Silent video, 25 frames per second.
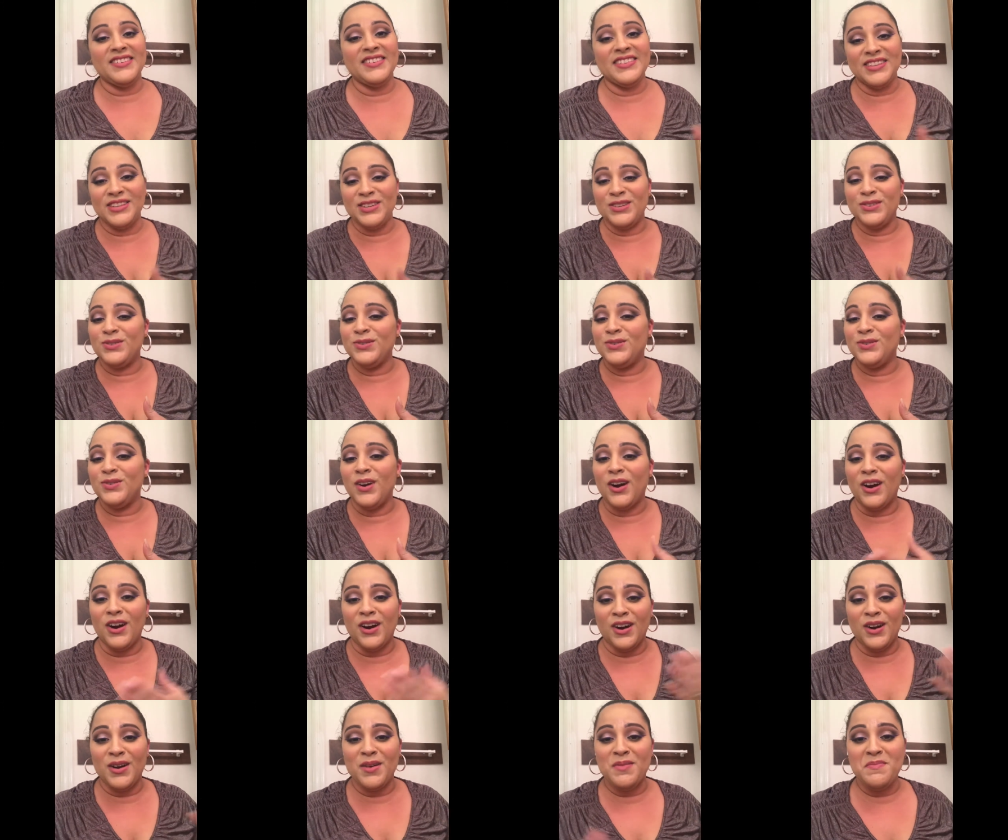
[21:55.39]
you
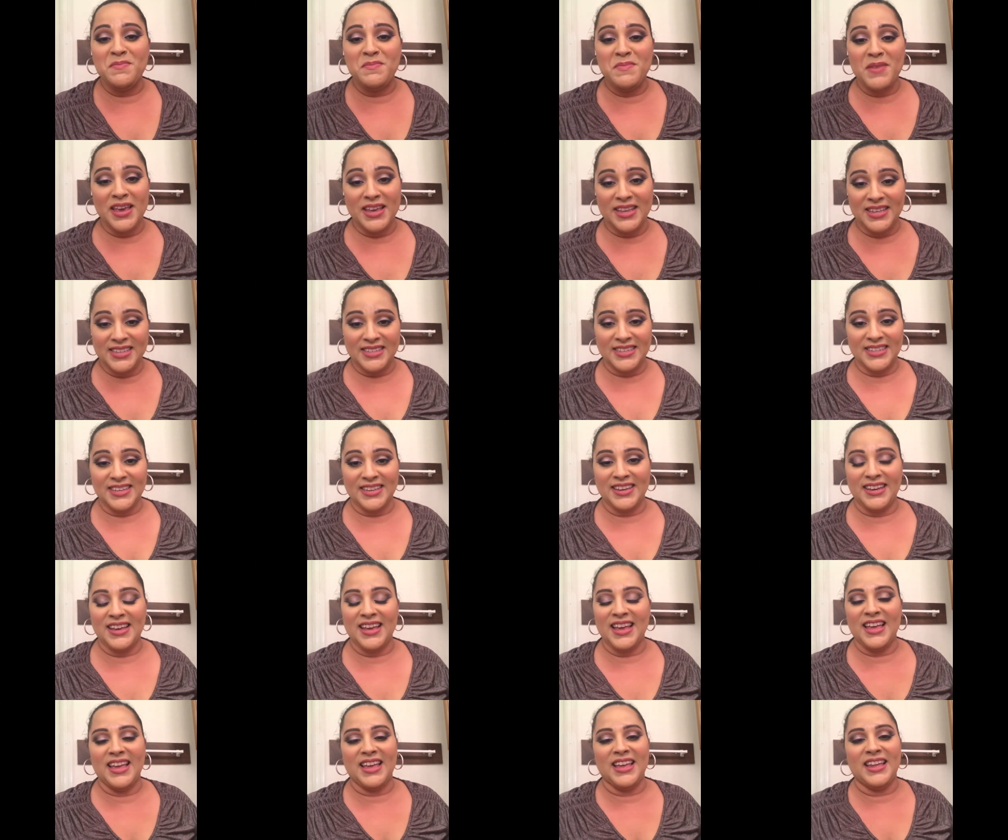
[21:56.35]
are
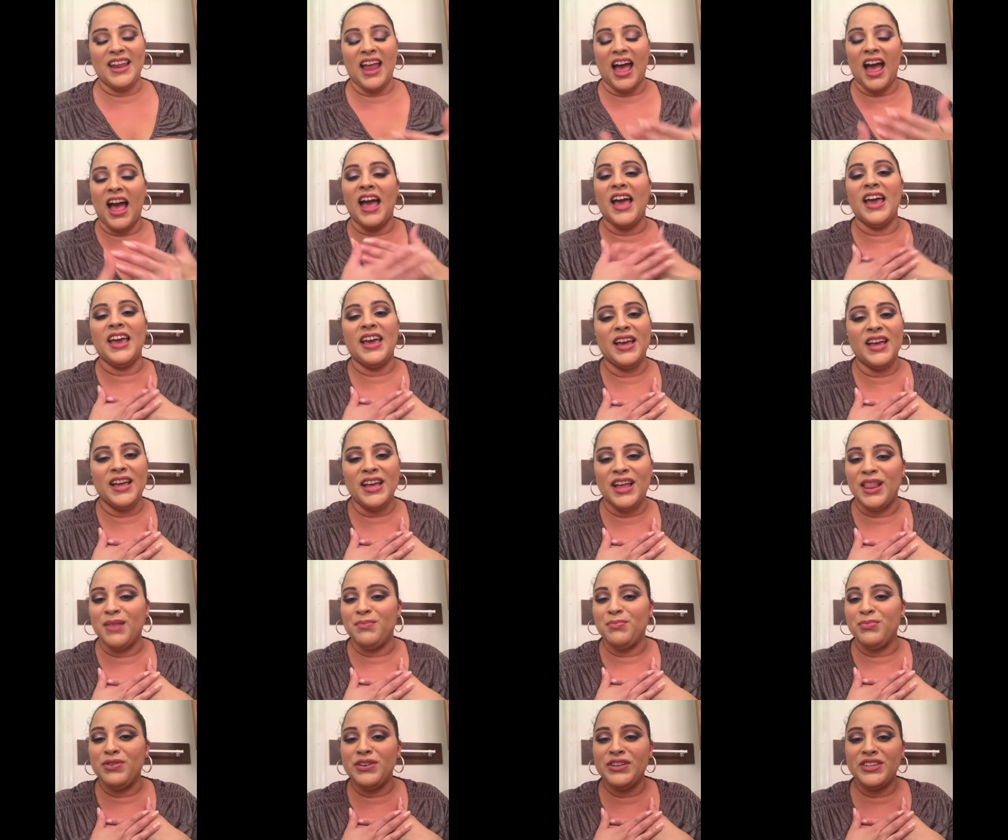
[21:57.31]
amazing and I
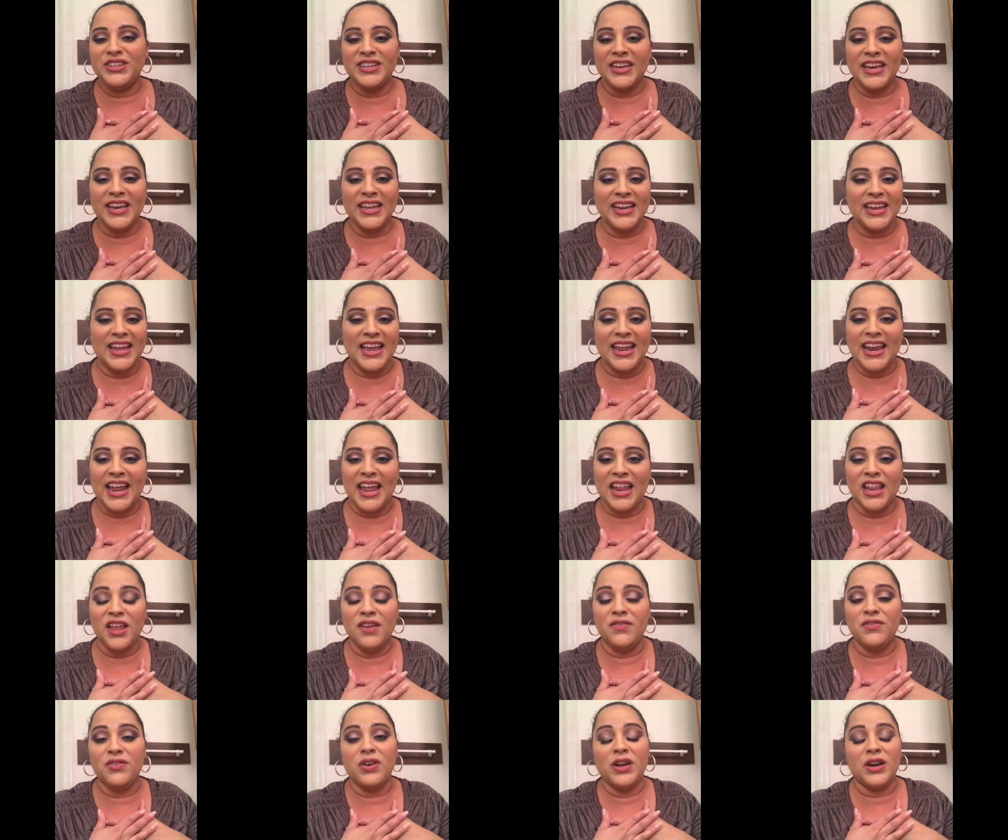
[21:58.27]
appreciate it and I love you.